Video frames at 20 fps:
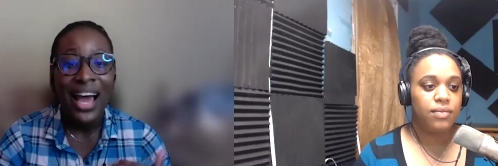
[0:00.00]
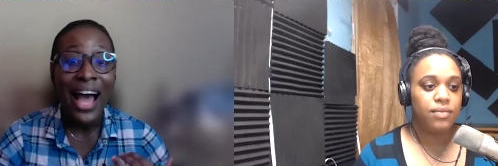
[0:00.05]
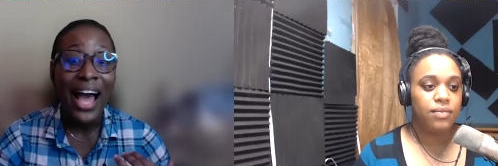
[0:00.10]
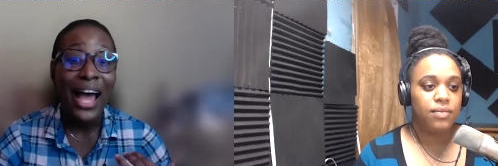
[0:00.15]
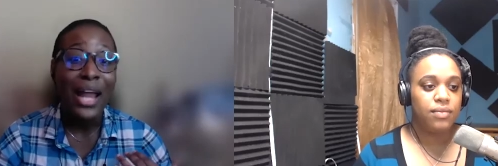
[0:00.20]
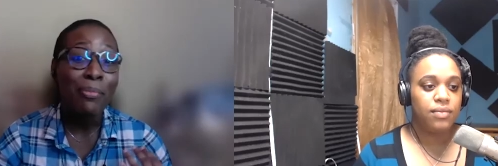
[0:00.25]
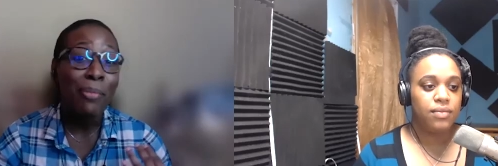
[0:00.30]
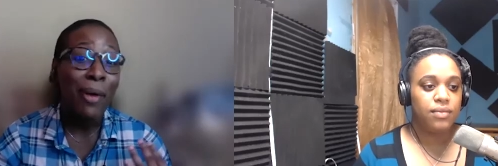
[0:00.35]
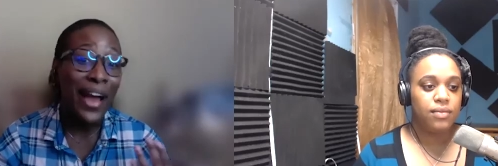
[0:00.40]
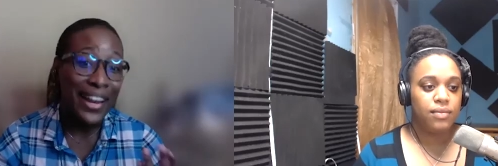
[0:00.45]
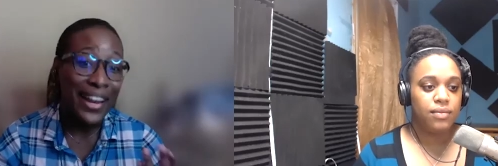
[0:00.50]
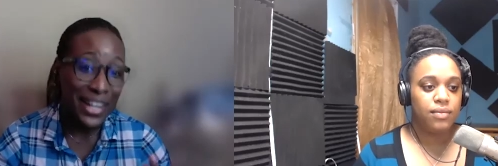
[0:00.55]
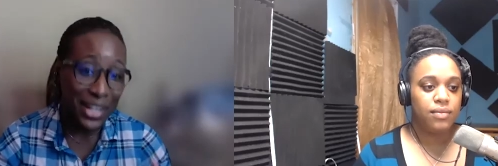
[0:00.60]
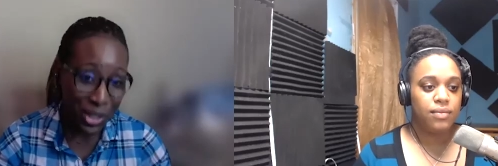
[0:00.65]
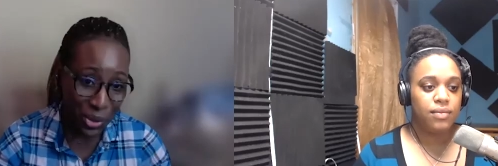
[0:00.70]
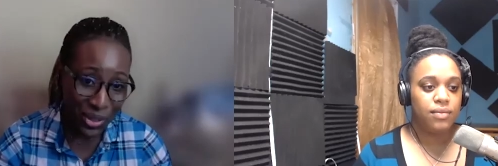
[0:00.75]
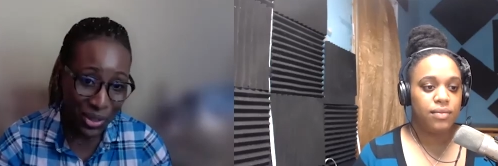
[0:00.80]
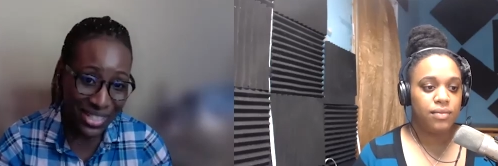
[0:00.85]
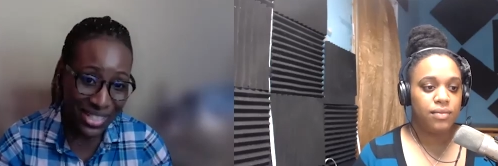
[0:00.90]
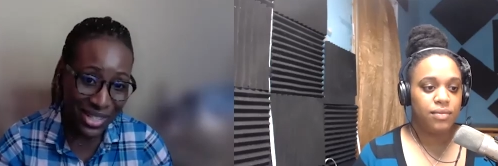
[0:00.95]
Speaker 1: And Pan and
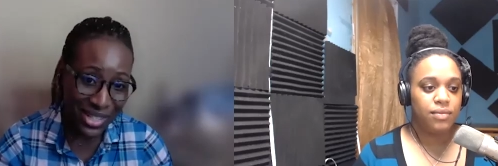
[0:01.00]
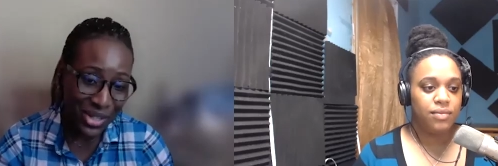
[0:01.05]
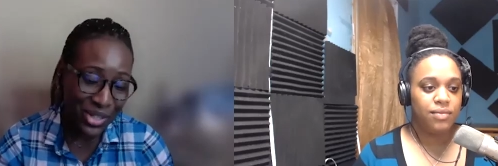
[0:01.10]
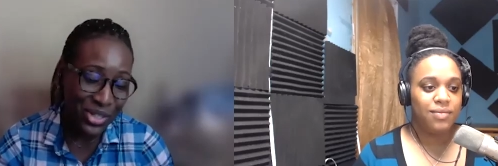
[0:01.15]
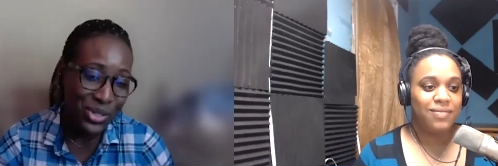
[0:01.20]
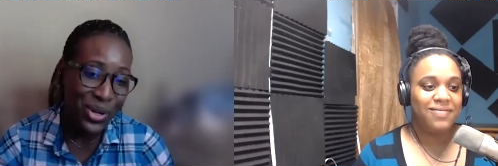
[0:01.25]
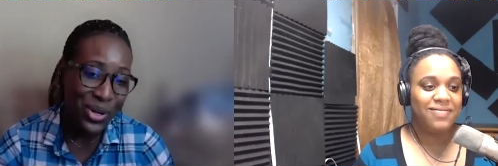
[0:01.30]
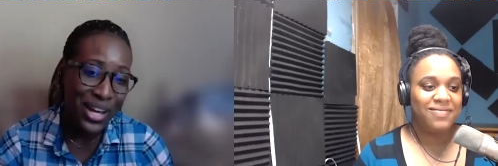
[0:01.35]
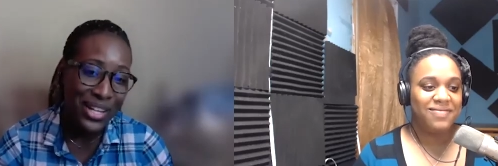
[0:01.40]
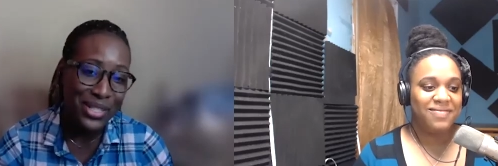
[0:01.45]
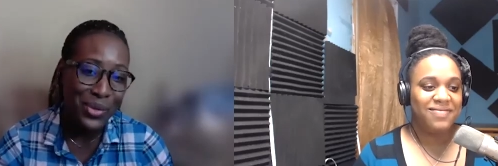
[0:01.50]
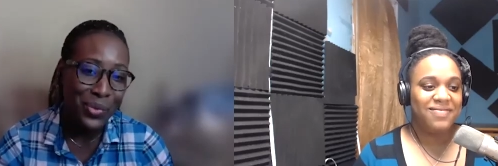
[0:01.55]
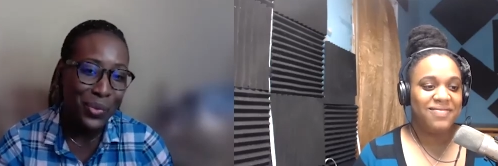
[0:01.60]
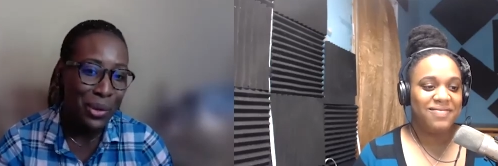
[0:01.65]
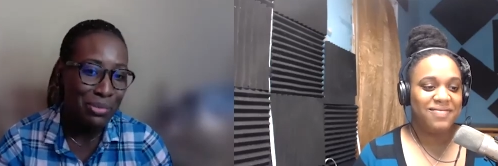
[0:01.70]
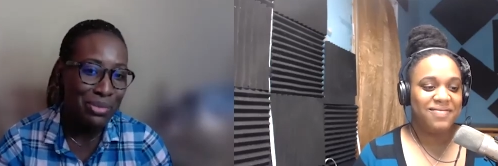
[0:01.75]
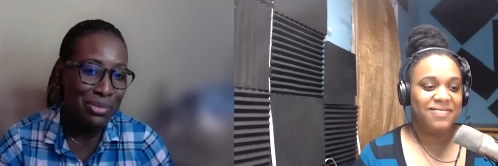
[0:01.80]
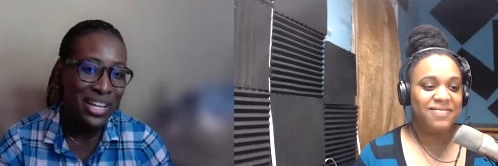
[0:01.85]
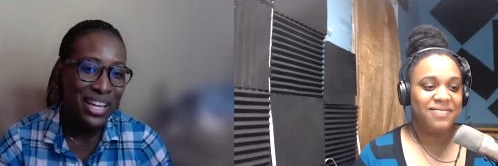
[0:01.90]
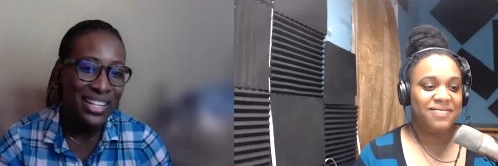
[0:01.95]
Unity also has a
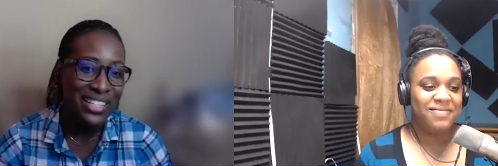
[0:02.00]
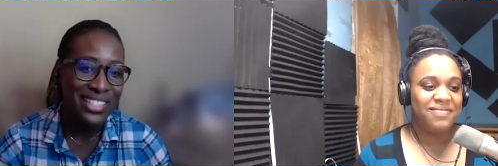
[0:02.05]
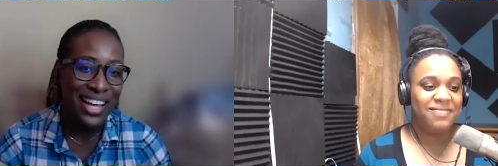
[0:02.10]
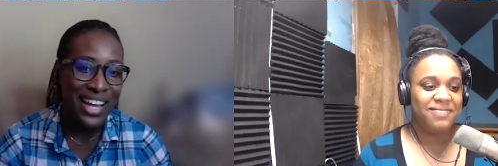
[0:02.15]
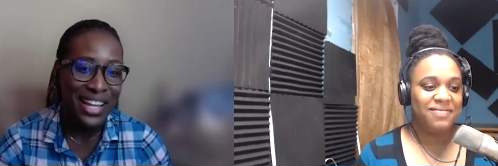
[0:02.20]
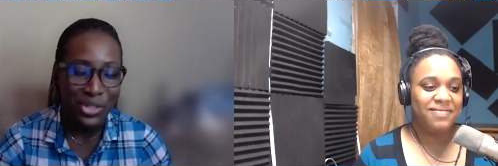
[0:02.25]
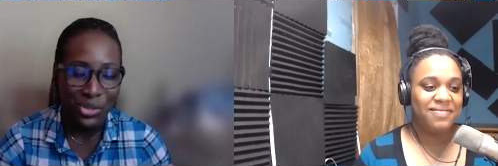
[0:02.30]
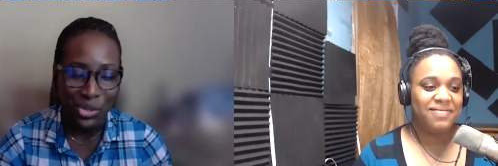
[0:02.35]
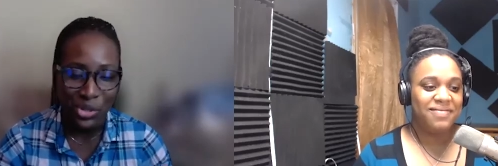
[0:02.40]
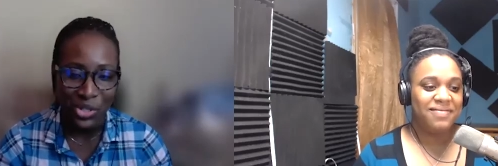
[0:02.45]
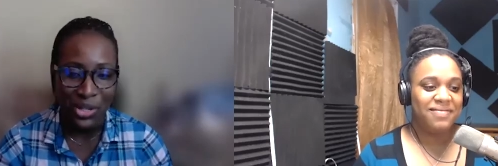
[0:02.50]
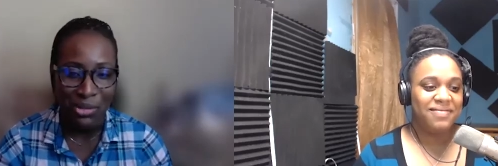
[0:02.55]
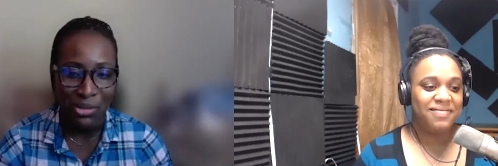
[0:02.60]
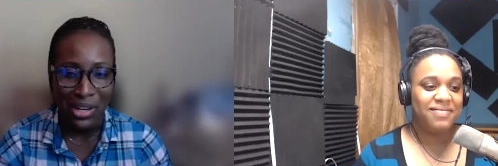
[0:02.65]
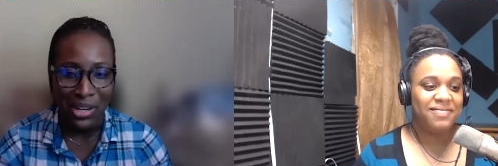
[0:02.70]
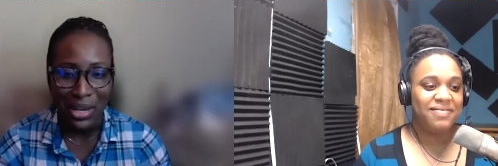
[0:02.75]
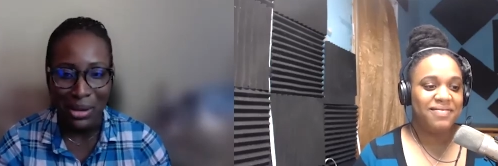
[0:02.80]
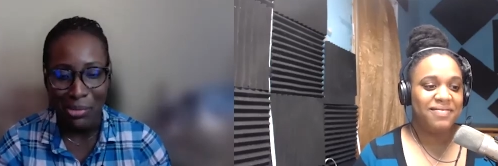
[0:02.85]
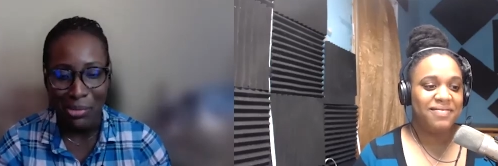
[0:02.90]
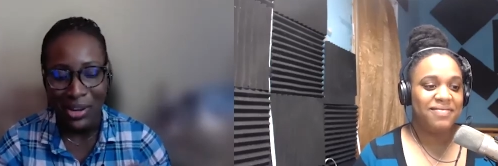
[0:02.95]
website and social
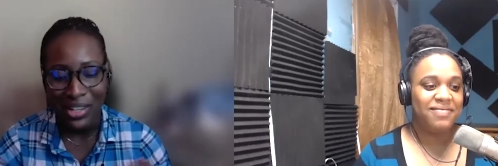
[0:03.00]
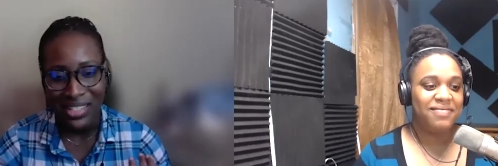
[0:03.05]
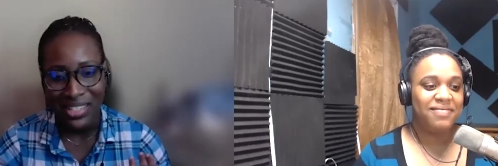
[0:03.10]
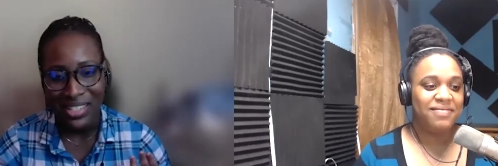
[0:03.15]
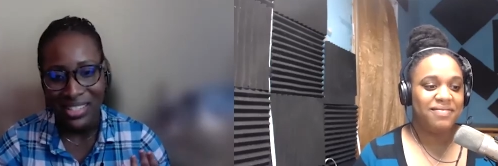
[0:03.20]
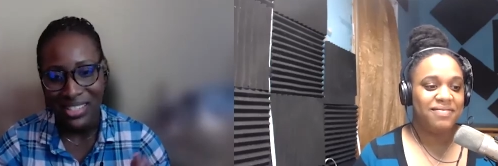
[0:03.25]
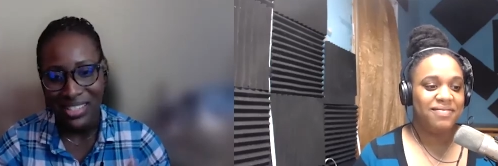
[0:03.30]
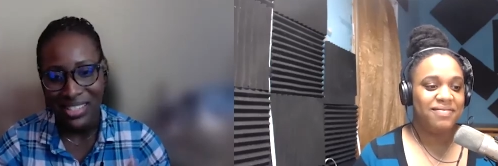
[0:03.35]
media presence.